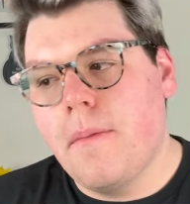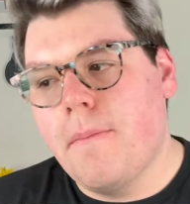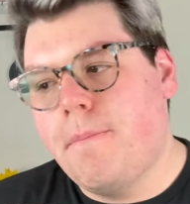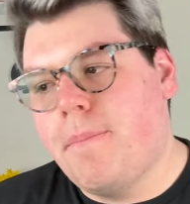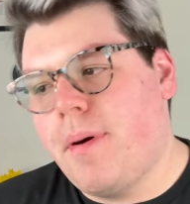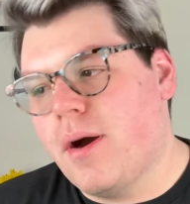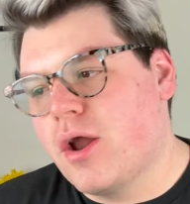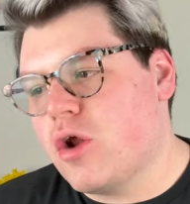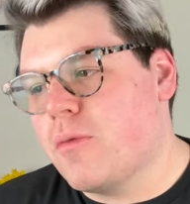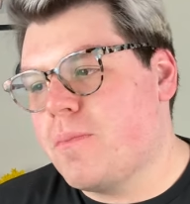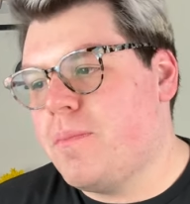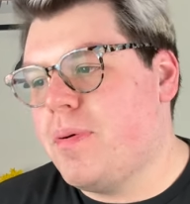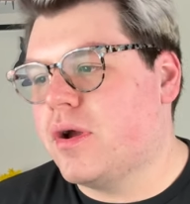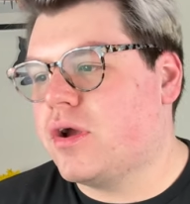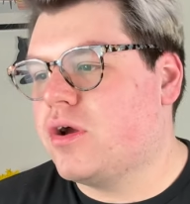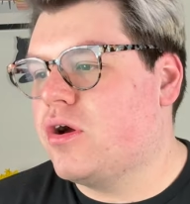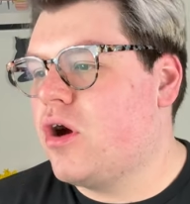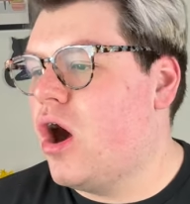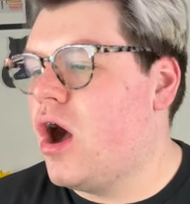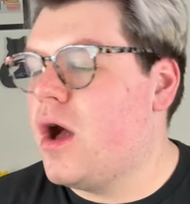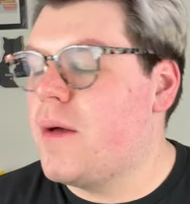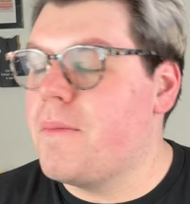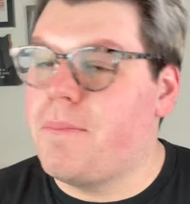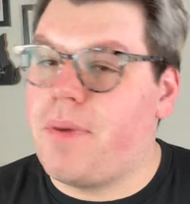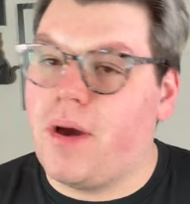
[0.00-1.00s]
butter
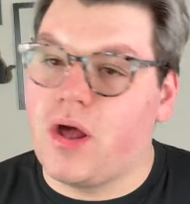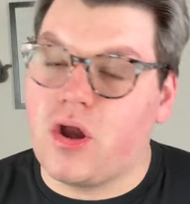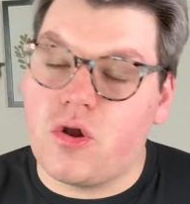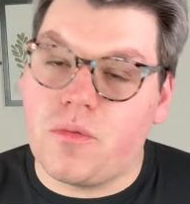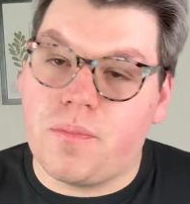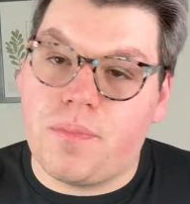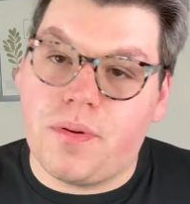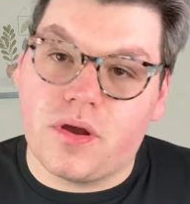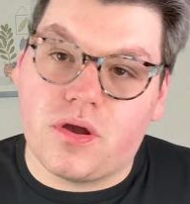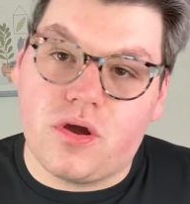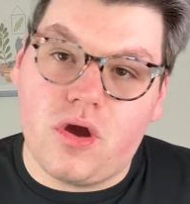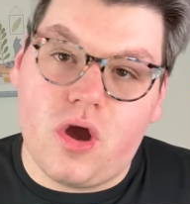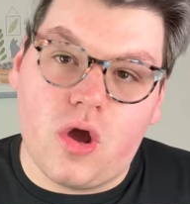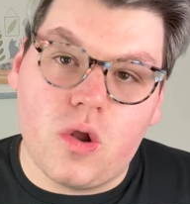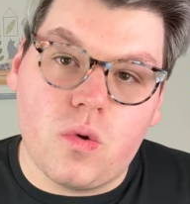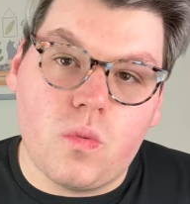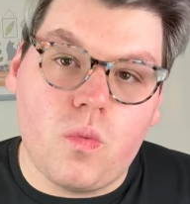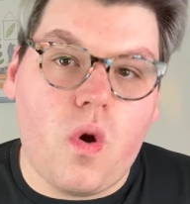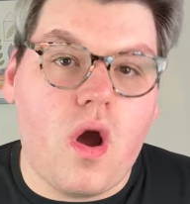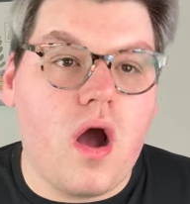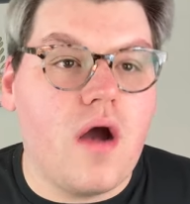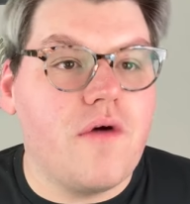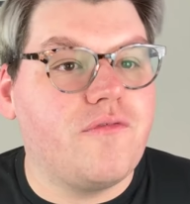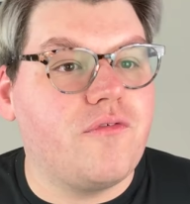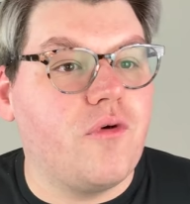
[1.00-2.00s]
pecan, butter pecan
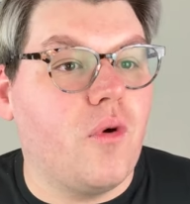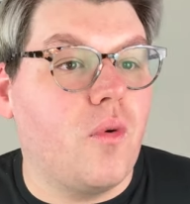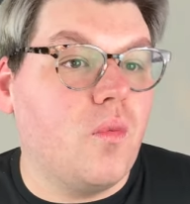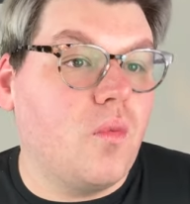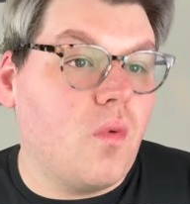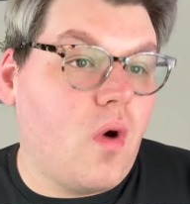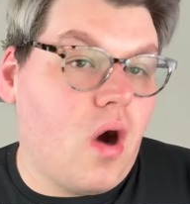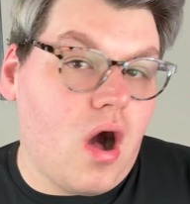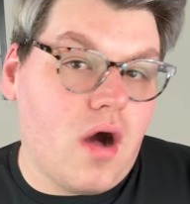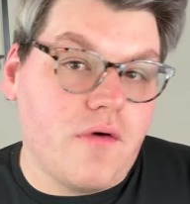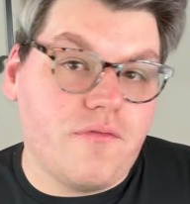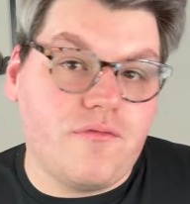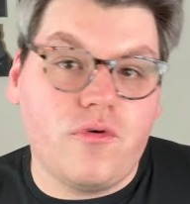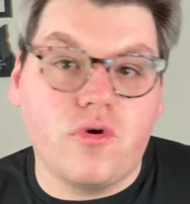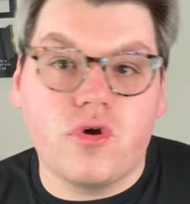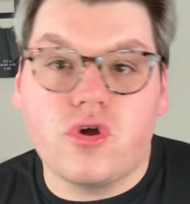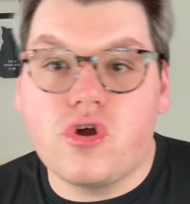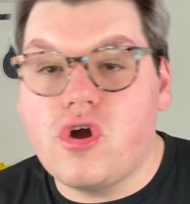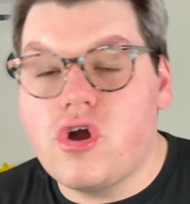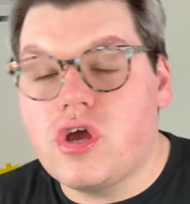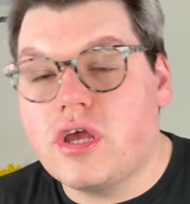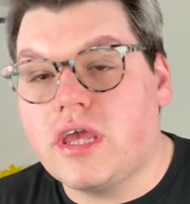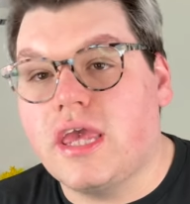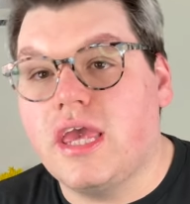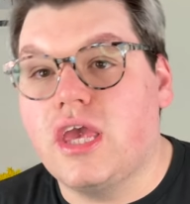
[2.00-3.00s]
waffle, waffle
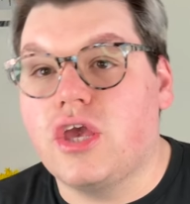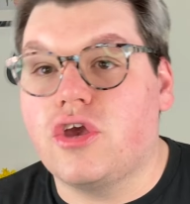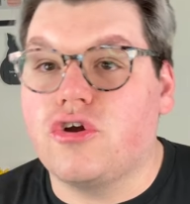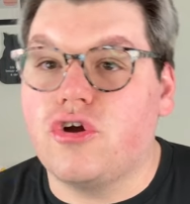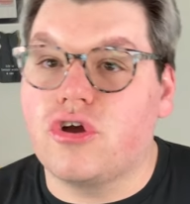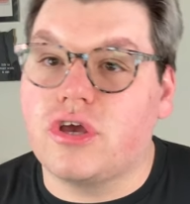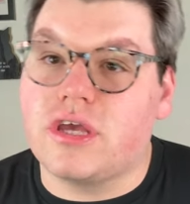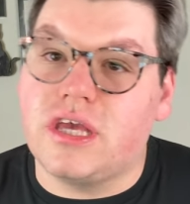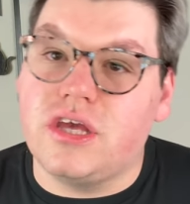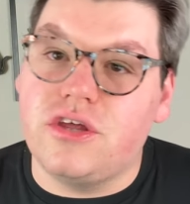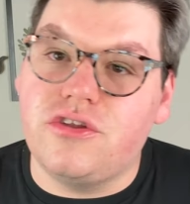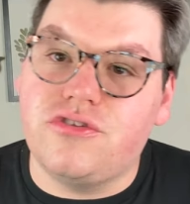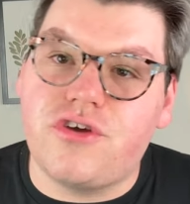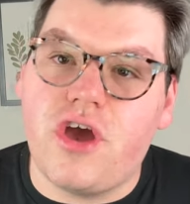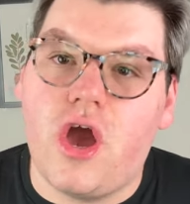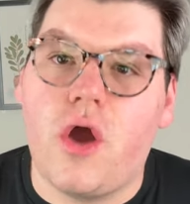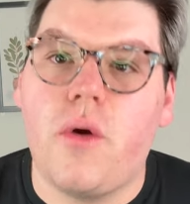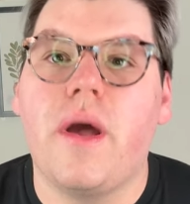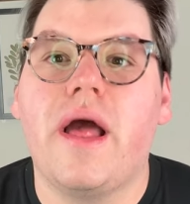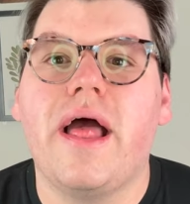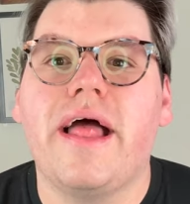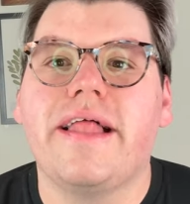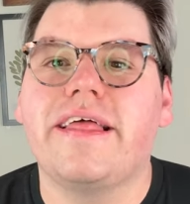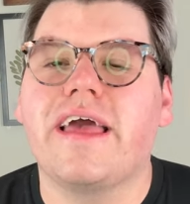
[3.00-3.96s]
cookie, cookie dough.